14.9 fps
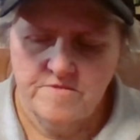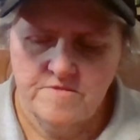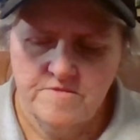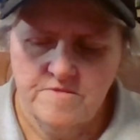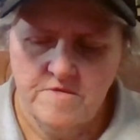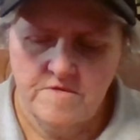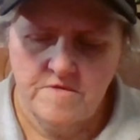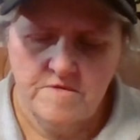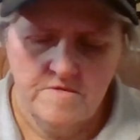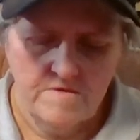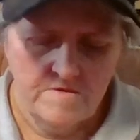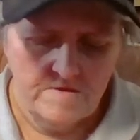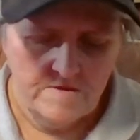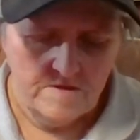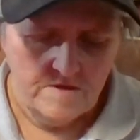a second
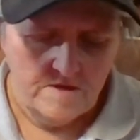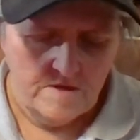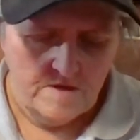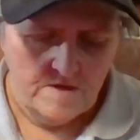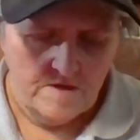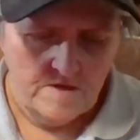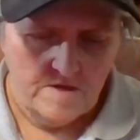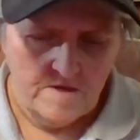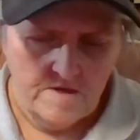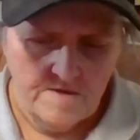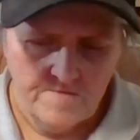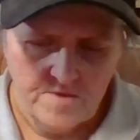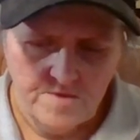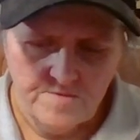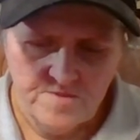here. I'm
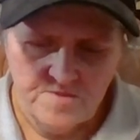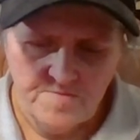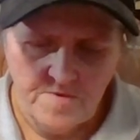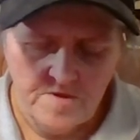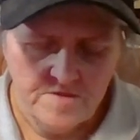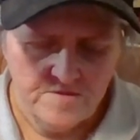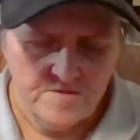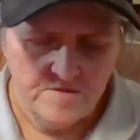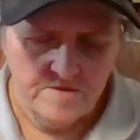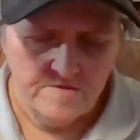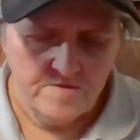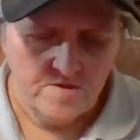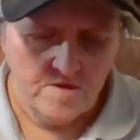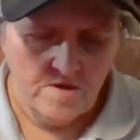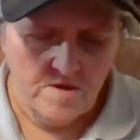going to respond to another
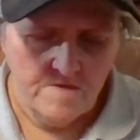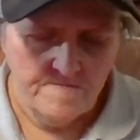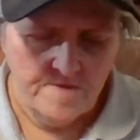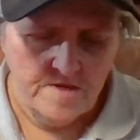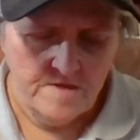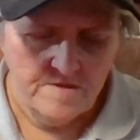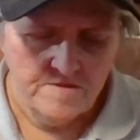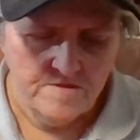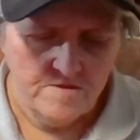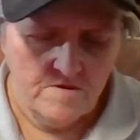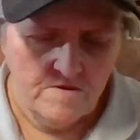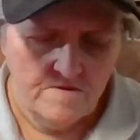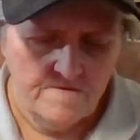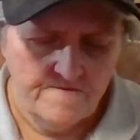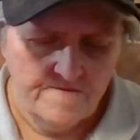comment
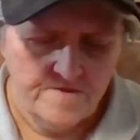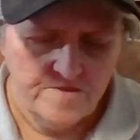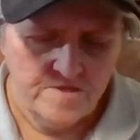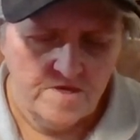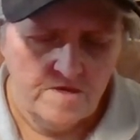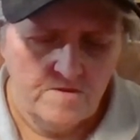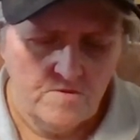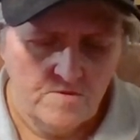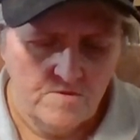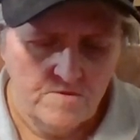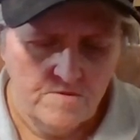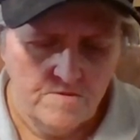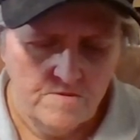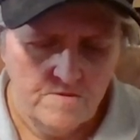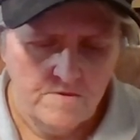on the channel.
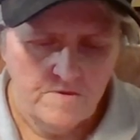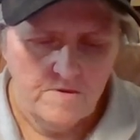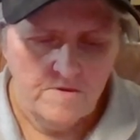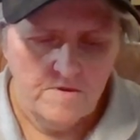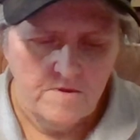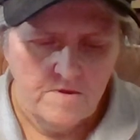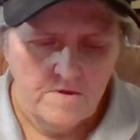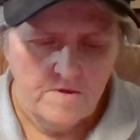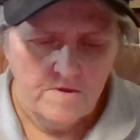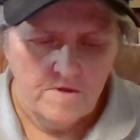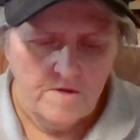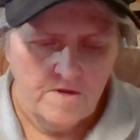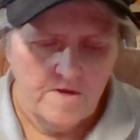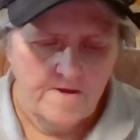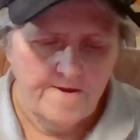
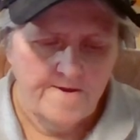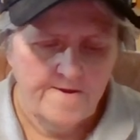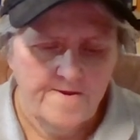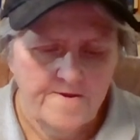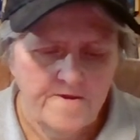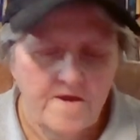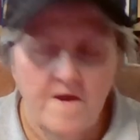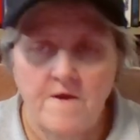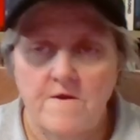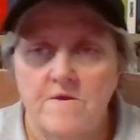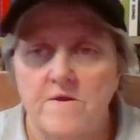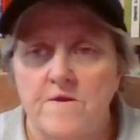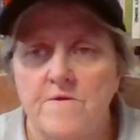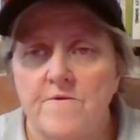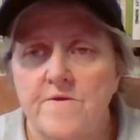Uh, yeah,
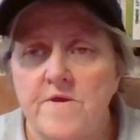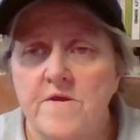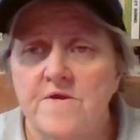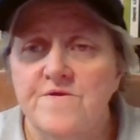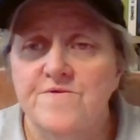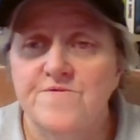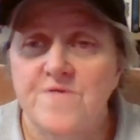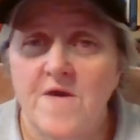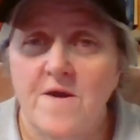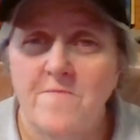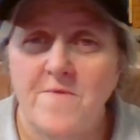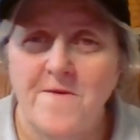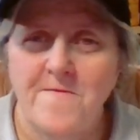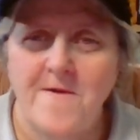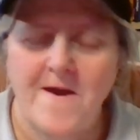here it is. How
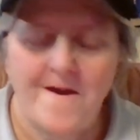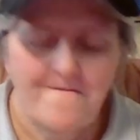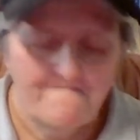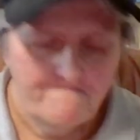about that?